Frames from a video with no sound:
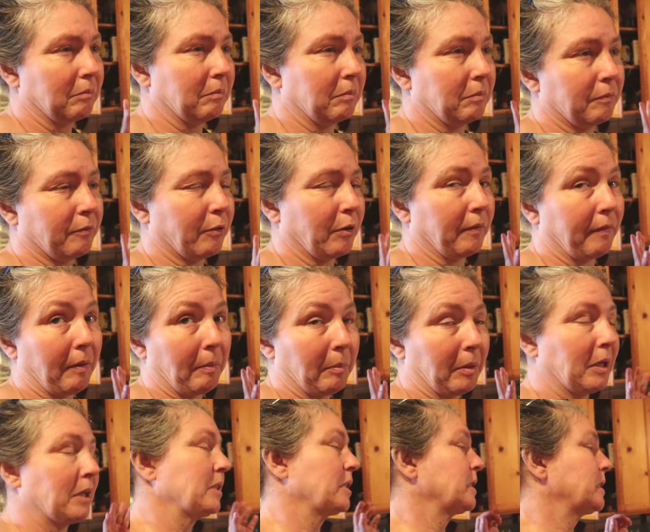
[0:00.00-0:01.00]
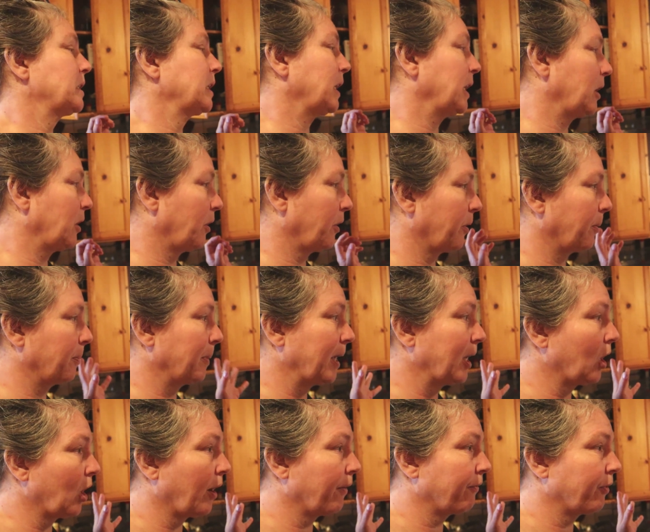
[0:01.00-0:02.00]
45 minutes to get all the meat
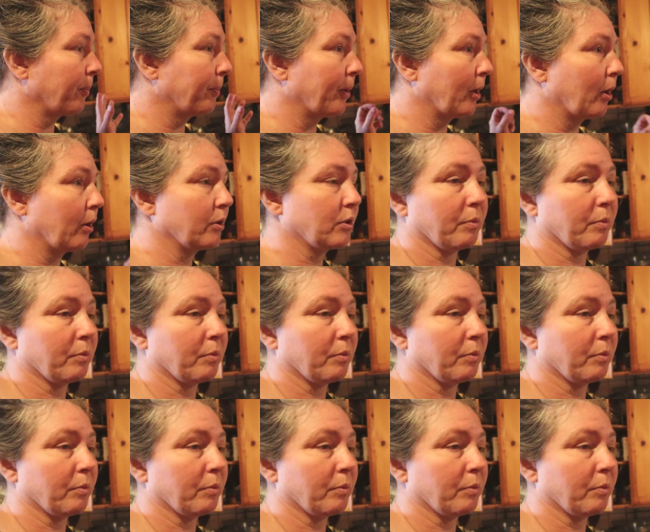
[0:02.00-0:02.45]
off the bones.